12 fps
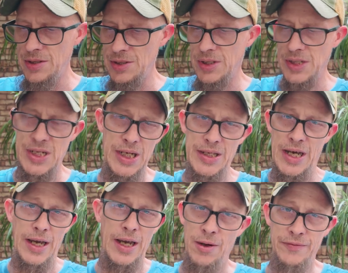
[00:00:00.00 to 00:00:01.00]
you can take
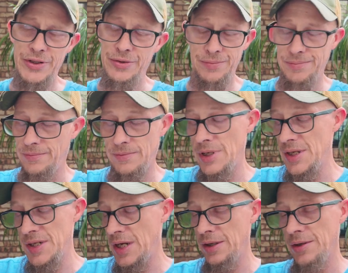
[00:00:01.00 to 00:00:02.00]
that however you want
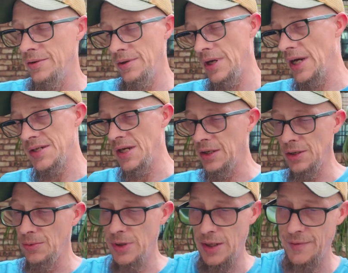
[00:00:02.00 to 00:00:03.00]
to take it or not take it
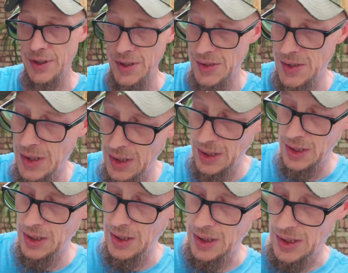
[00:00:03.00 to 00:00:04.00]
or whatever, because
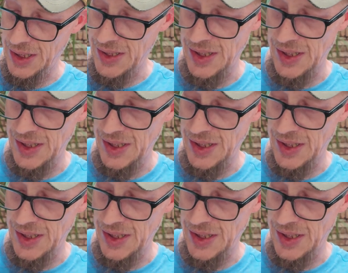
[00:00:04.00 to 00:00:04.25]
like I